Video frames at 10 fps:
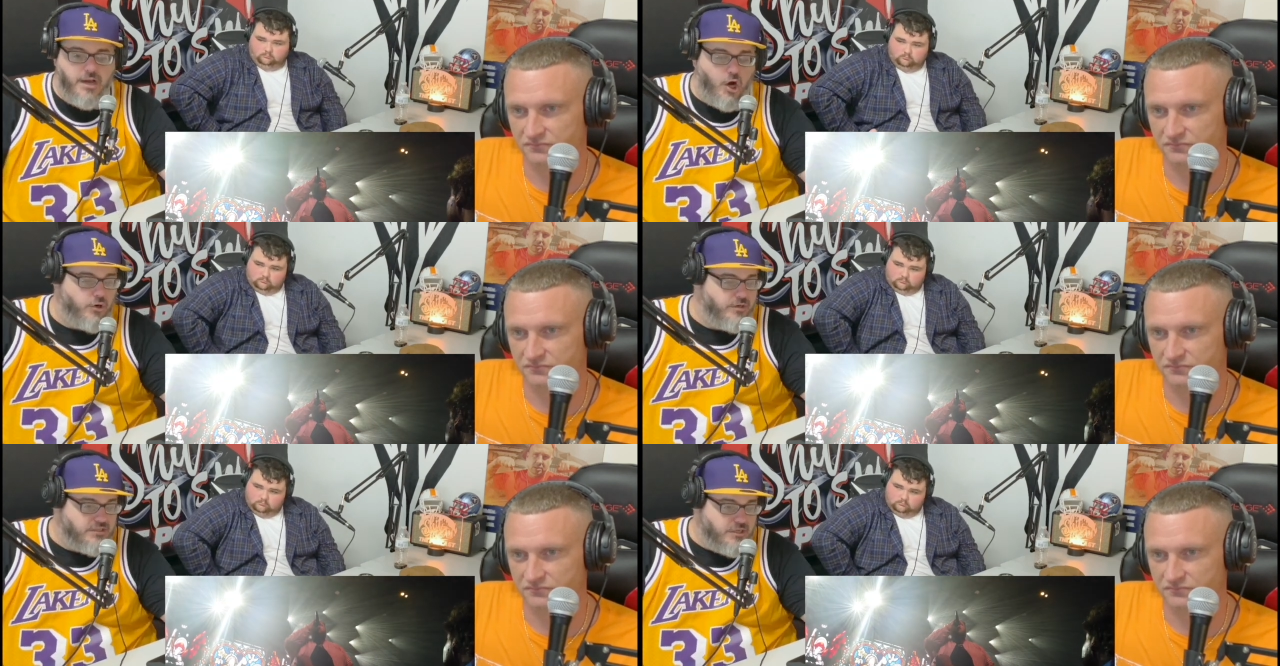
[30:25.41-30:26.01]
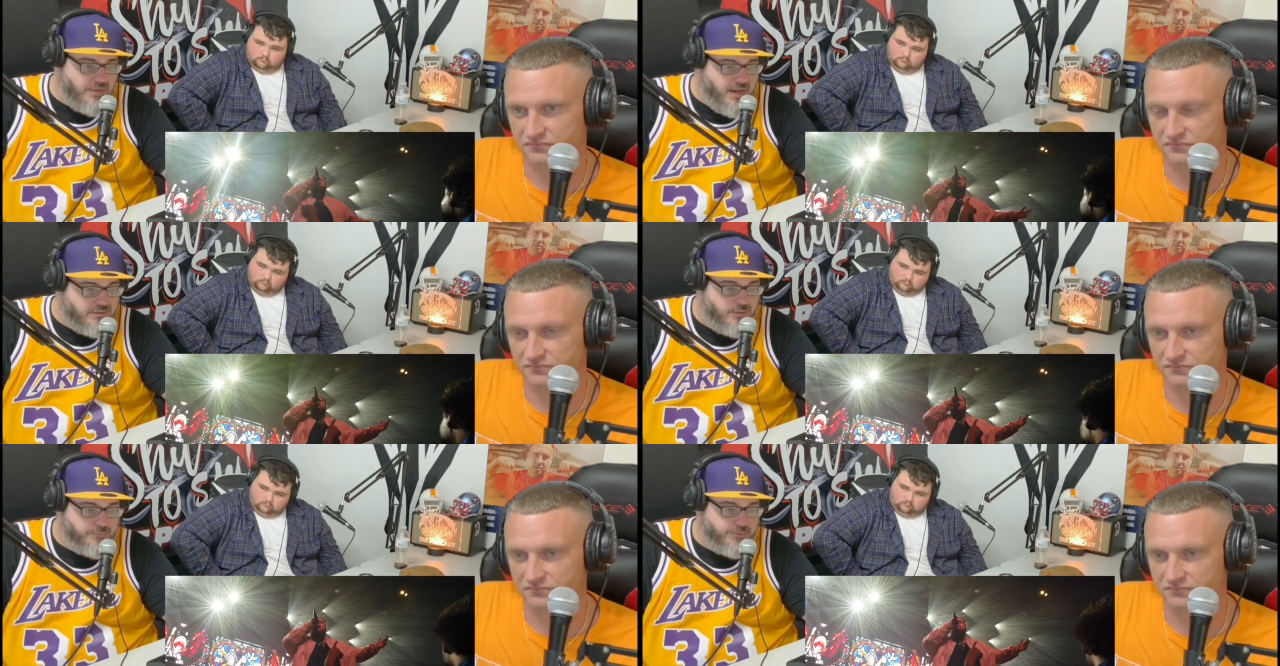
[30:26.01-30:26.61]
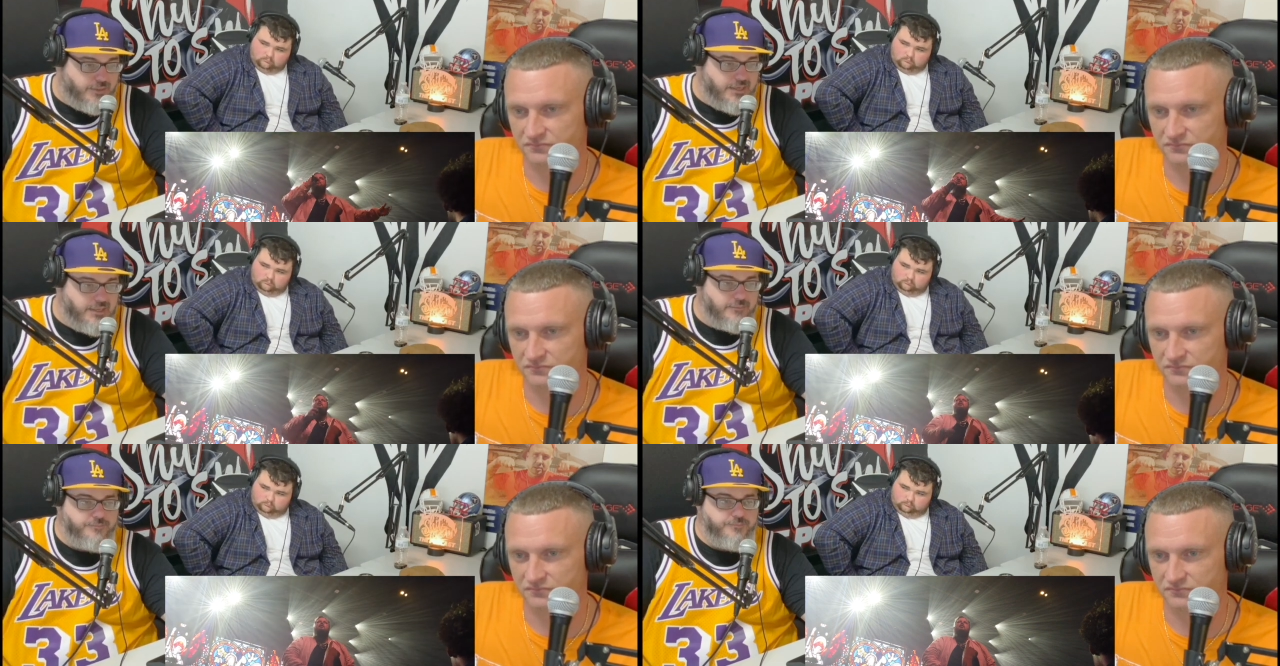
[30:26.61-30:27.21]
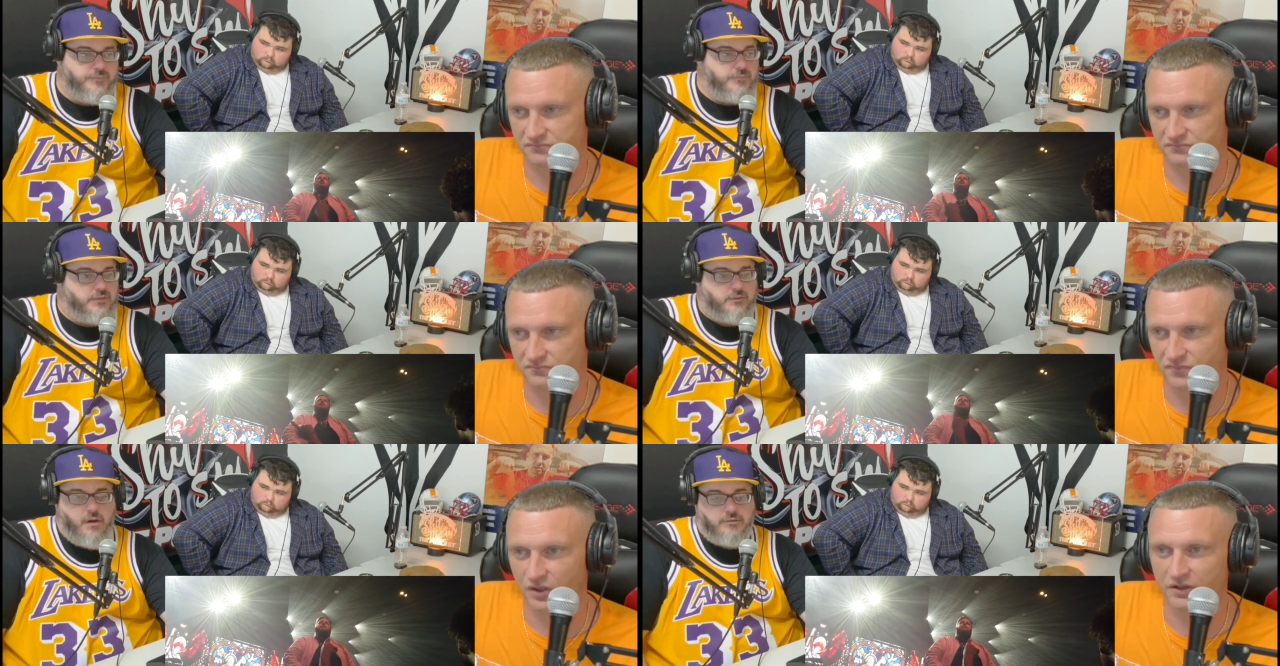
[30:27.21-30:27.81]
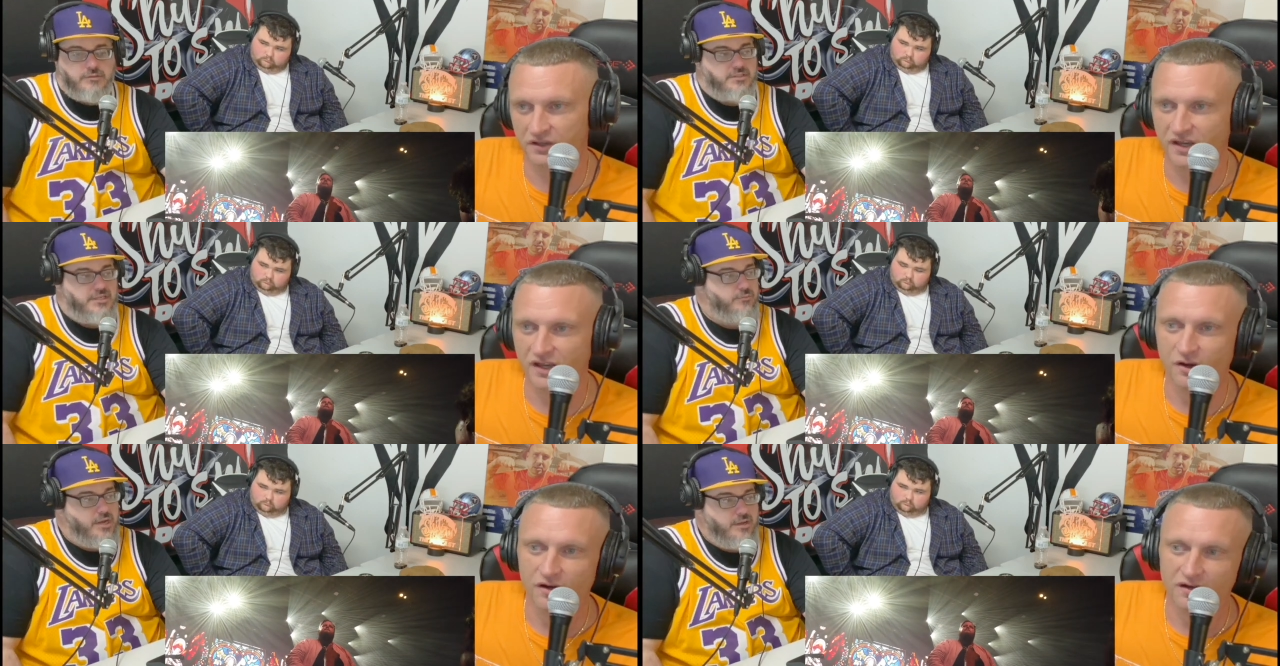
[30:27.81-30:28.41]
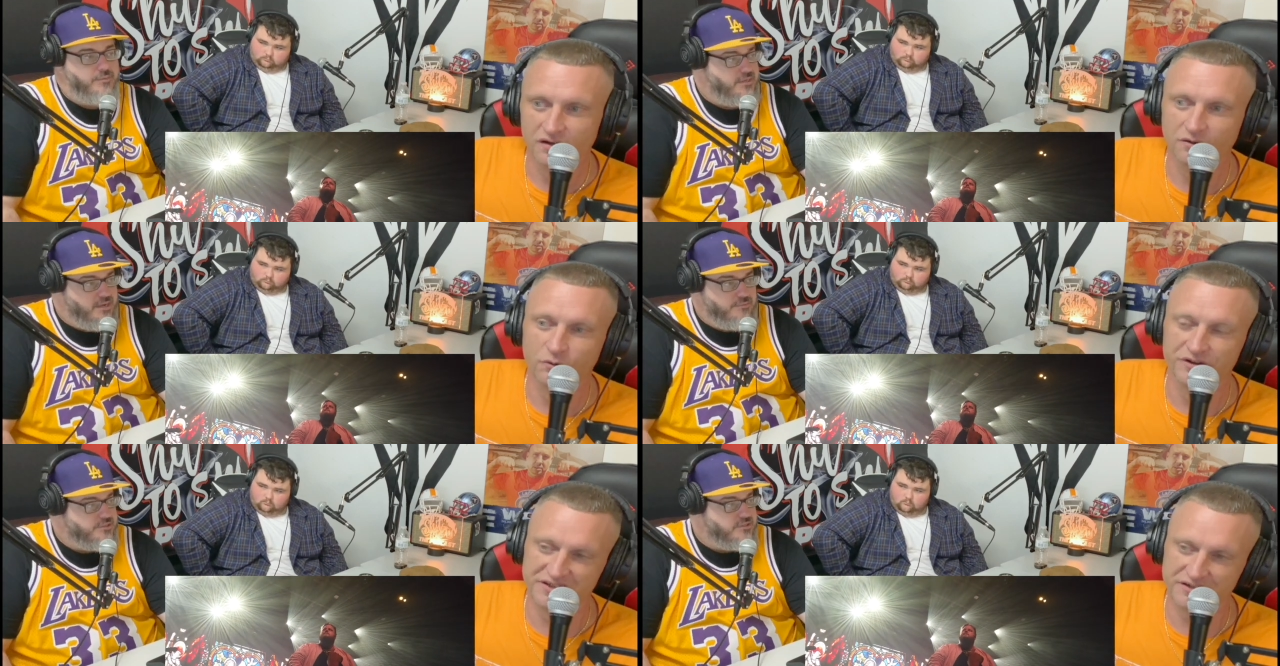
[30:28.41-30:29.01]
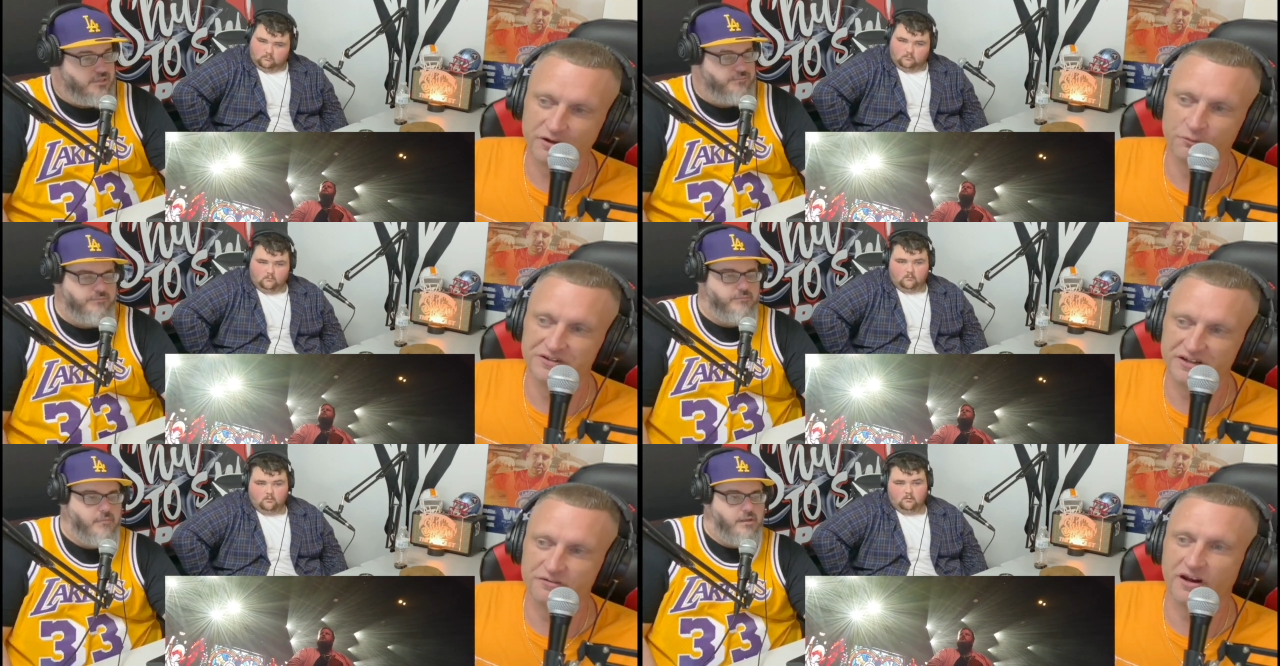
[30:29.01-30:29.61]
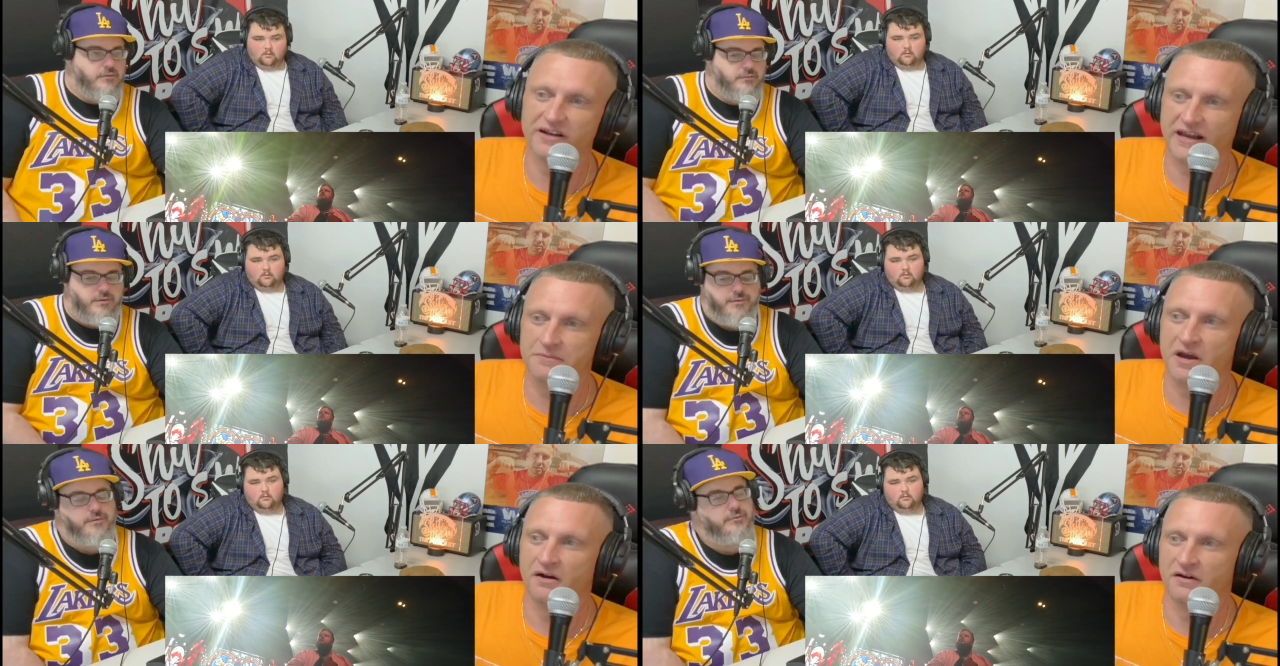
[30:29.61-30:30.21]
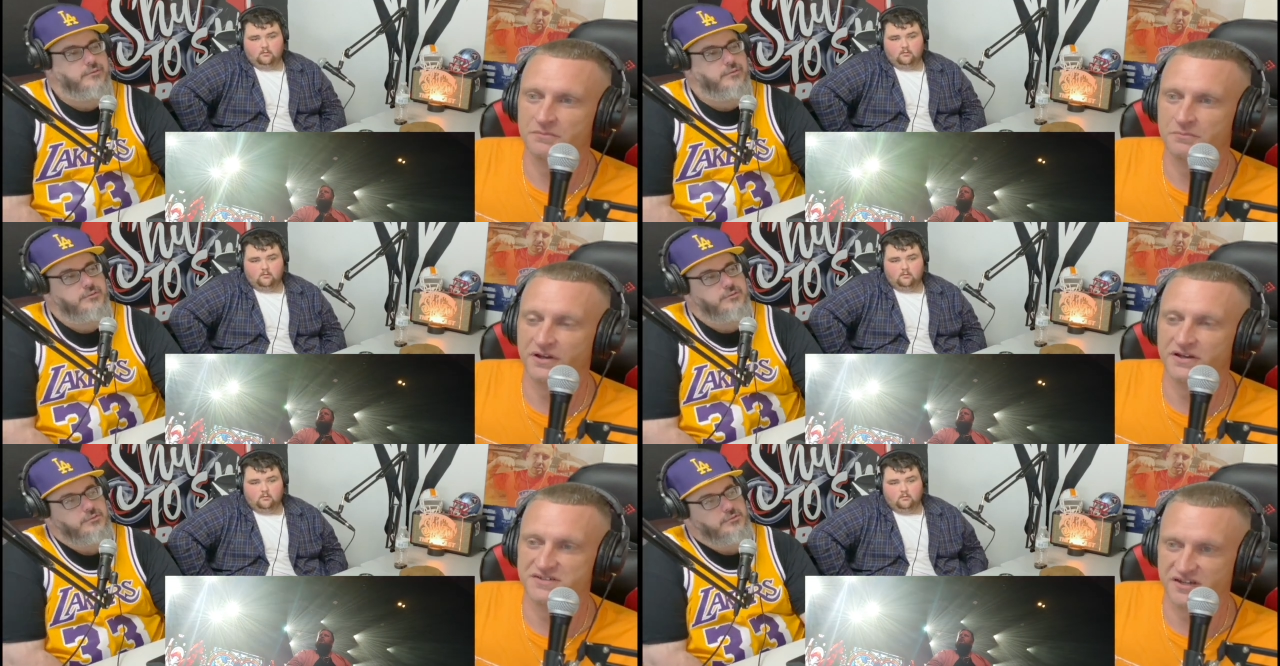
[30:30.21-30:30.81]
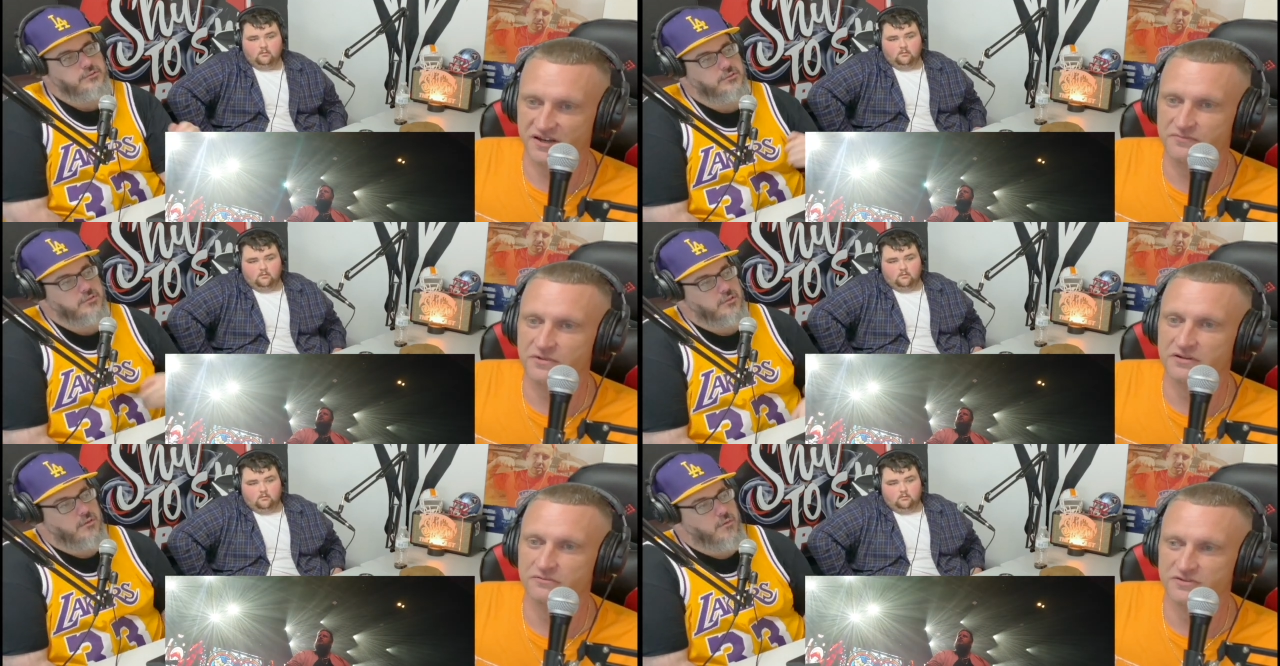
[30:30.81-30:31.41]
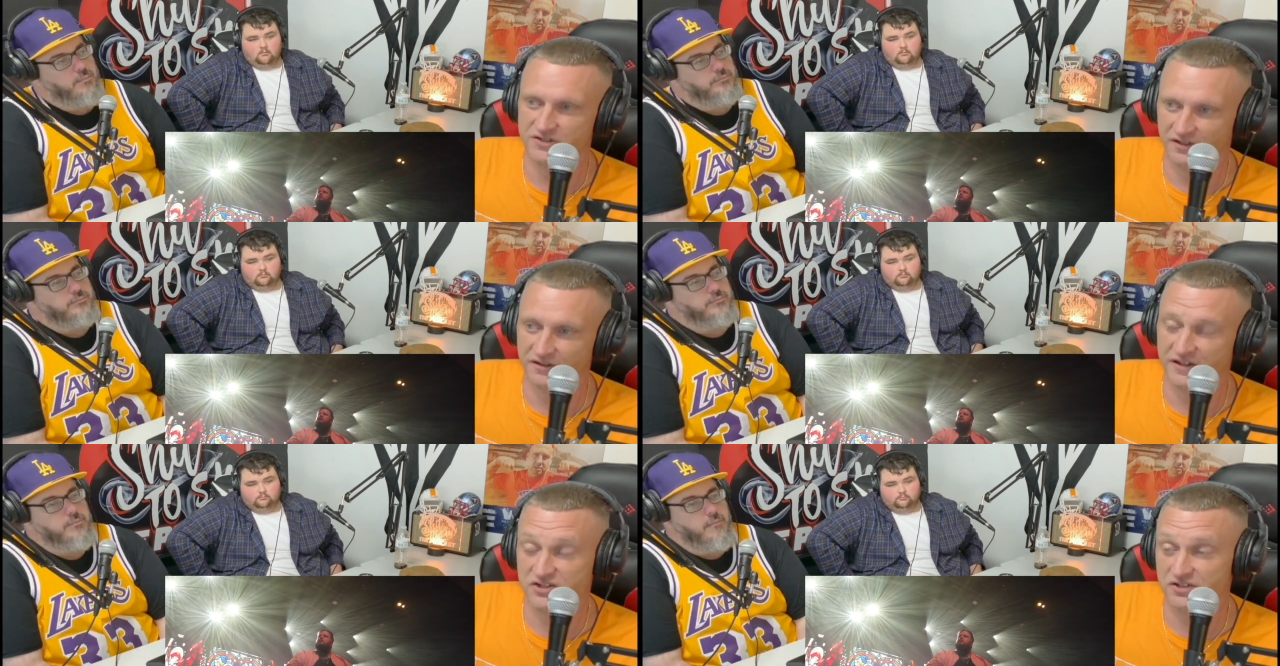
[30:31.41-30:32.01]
Speaker 1: Ernest coming out there and playing. But D Ray, when D a,
Speaker 2: when D Ray came out and played "Save Me" with Jelly, that shit